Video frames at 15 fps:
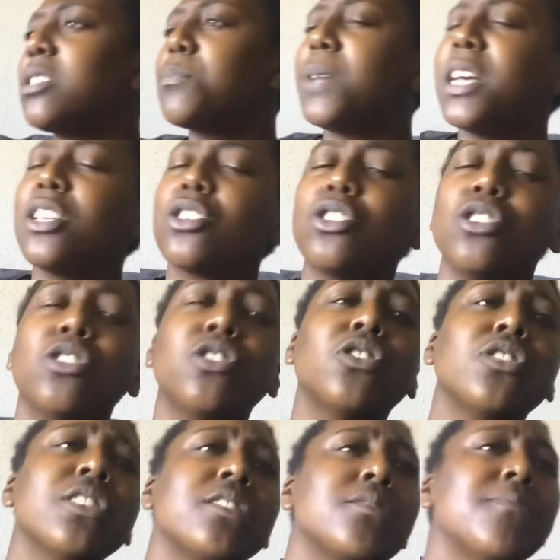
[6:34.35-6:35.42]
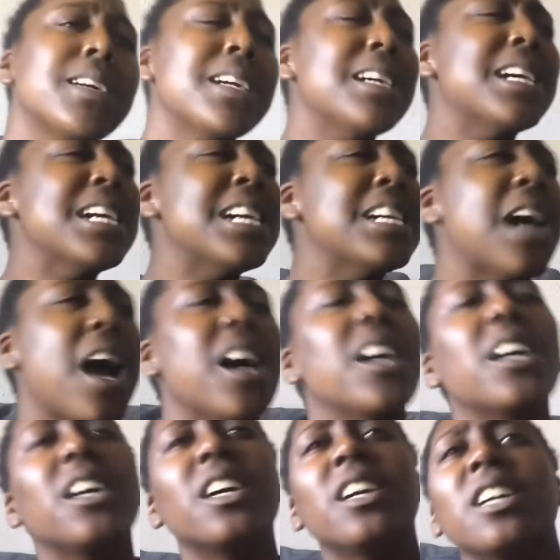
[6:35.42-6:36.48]
special
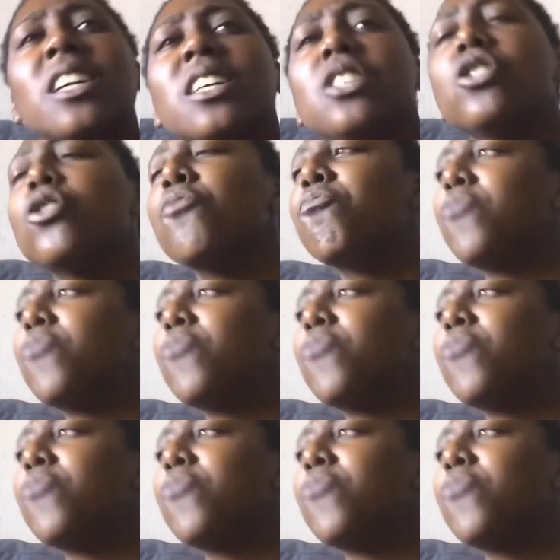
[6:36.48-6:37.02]
Christmas